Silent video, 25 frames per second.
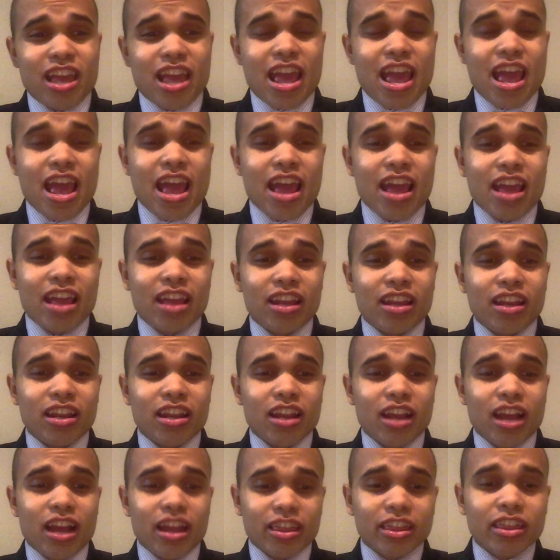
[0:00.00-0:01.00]
And
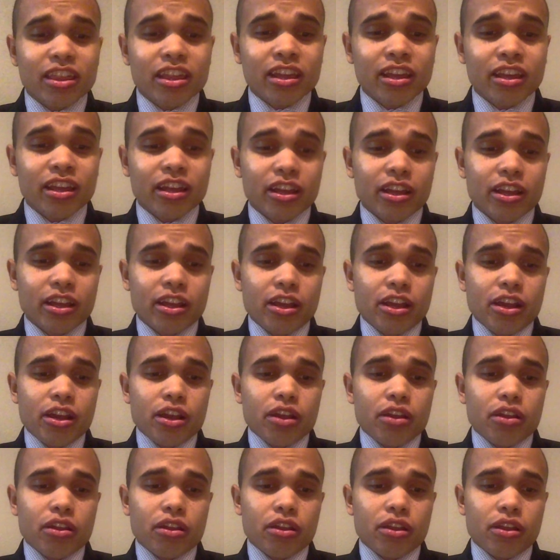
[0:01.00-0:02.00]
I think,
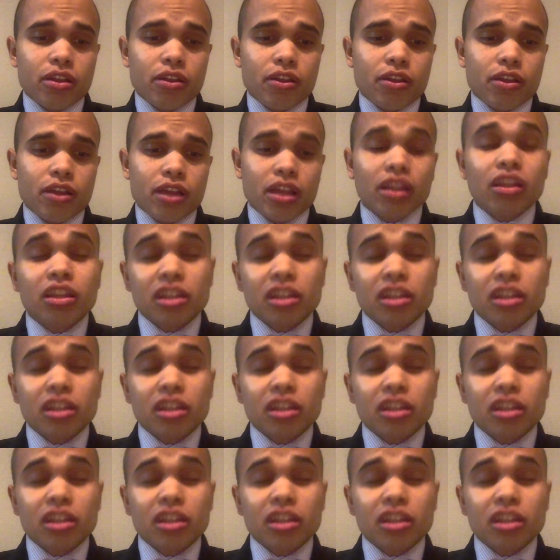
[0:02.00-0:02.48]
at